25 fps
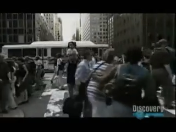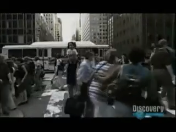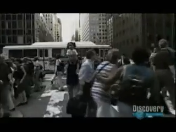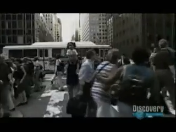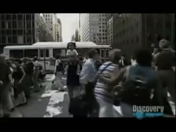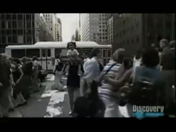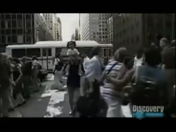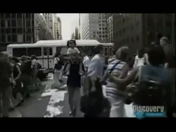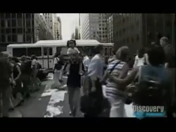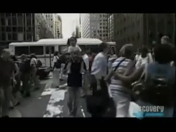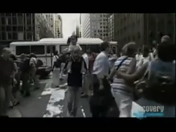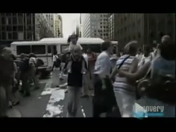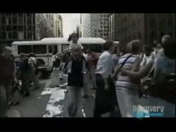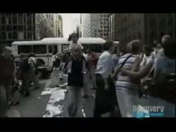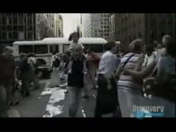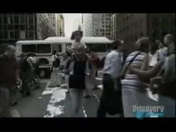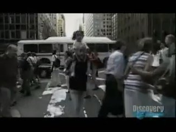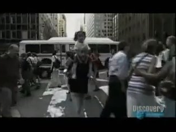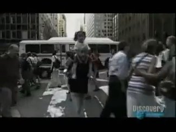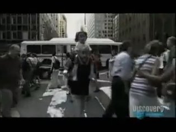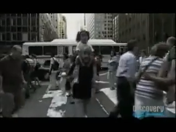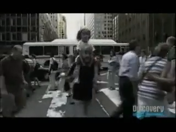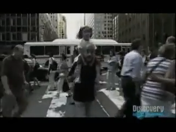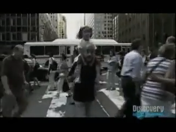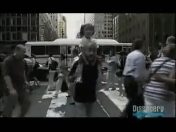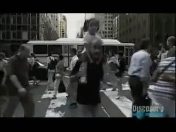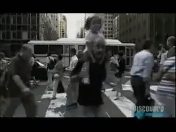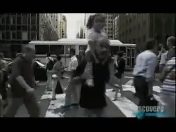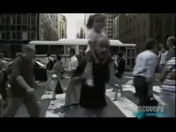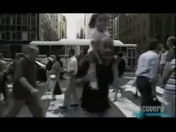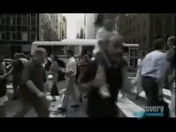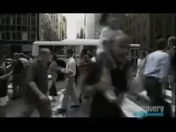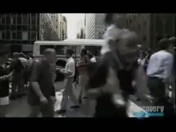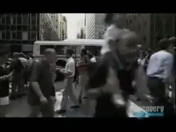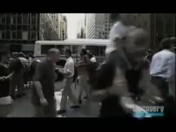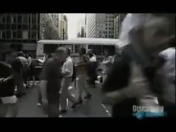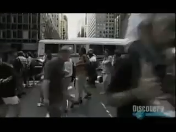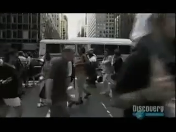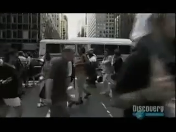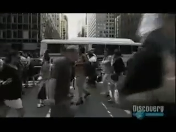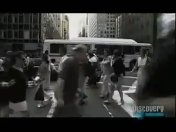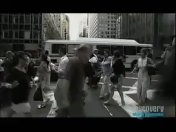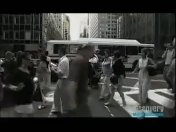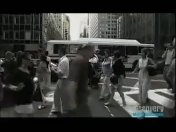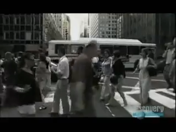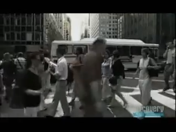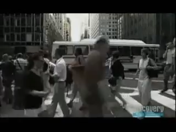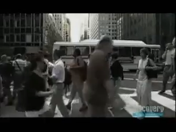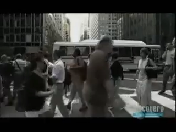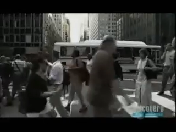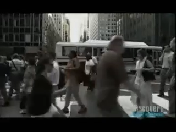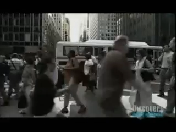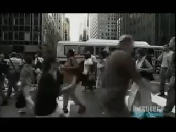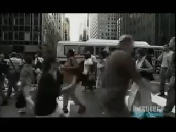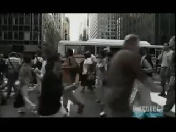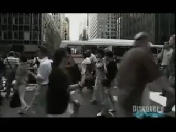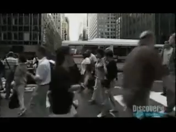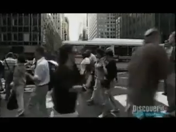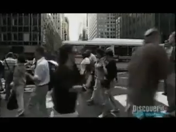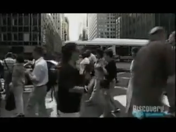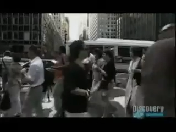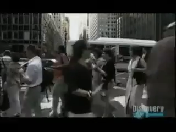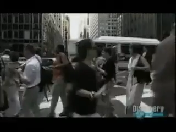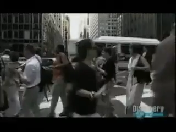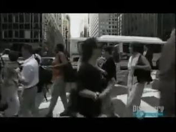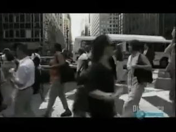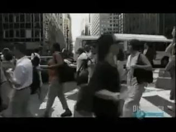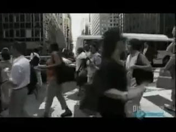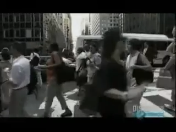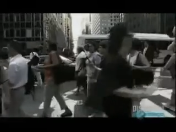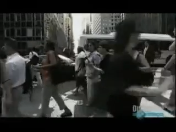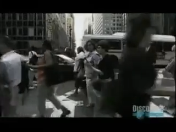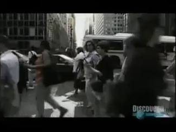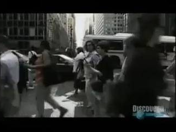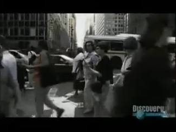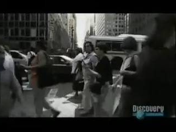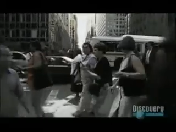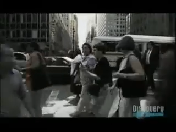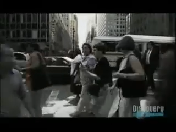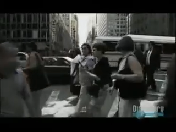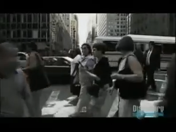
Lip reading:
(no speaker visible)